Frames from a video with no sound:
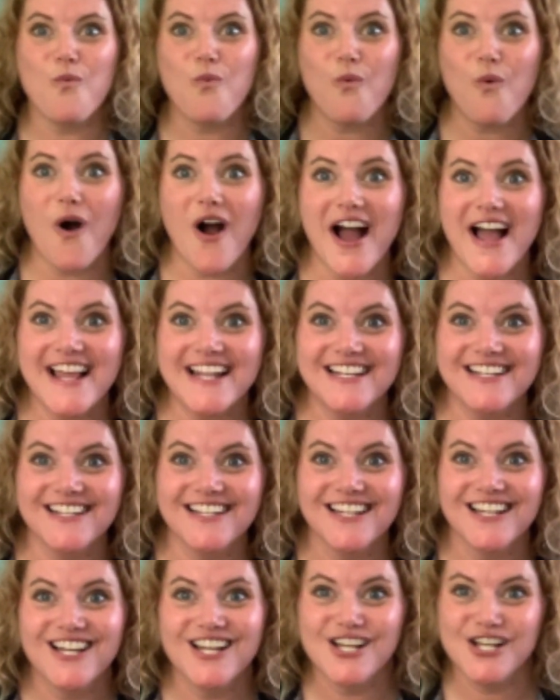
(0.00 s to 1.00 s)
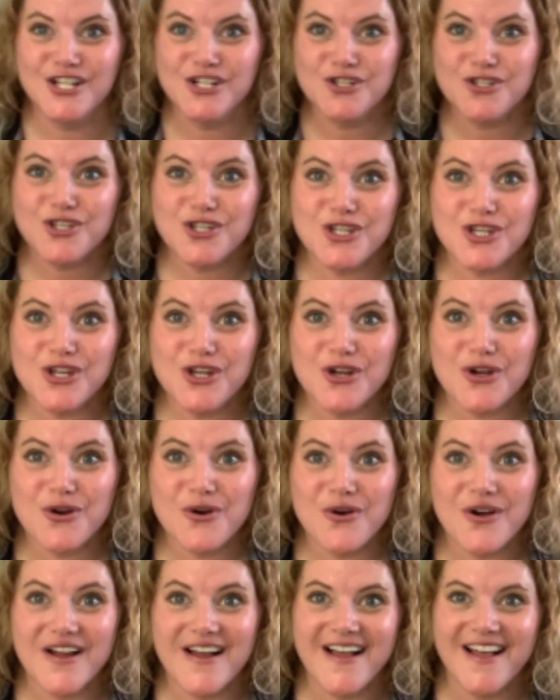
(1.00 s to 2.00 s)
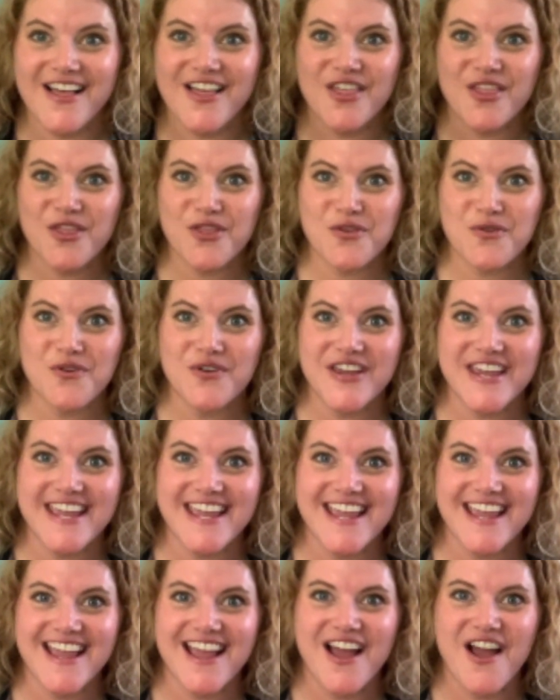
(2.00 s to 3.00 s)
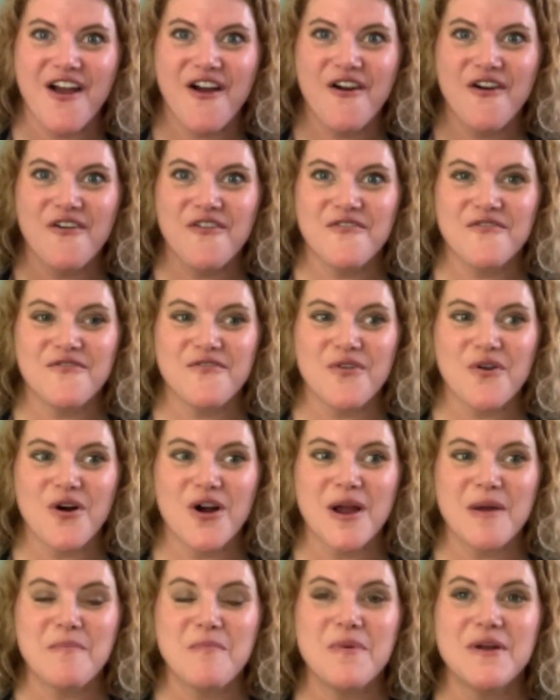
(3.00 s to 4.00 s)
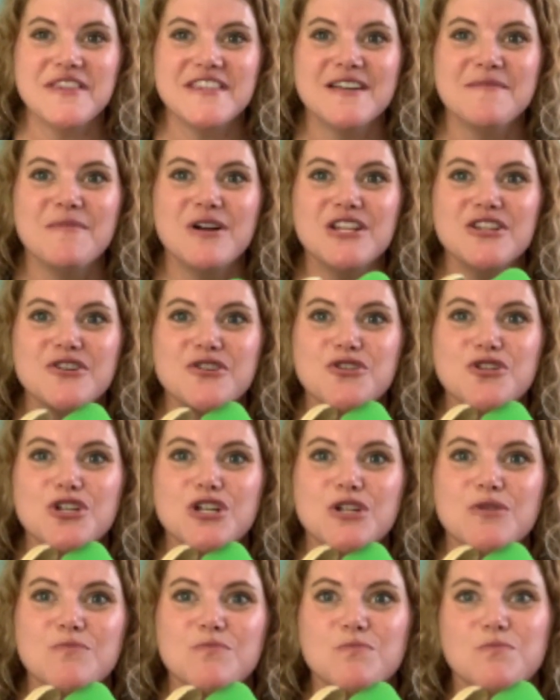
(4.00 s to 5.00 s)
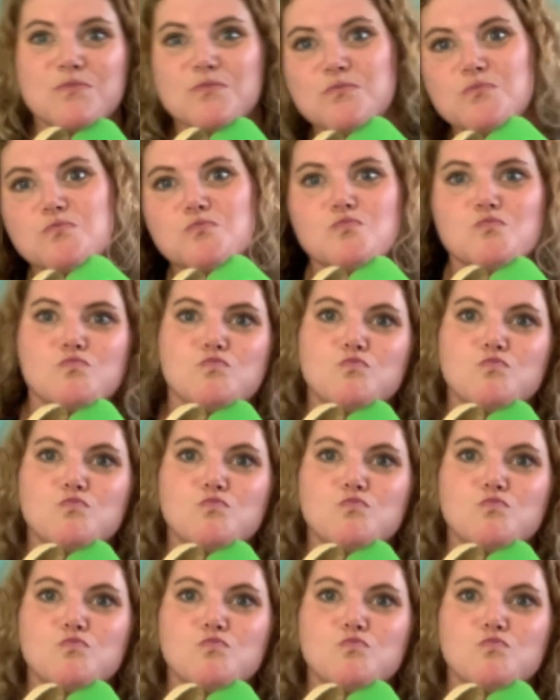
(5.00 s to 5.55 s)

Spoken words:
1, 2, 3, 4. Put them on your chin. Very good.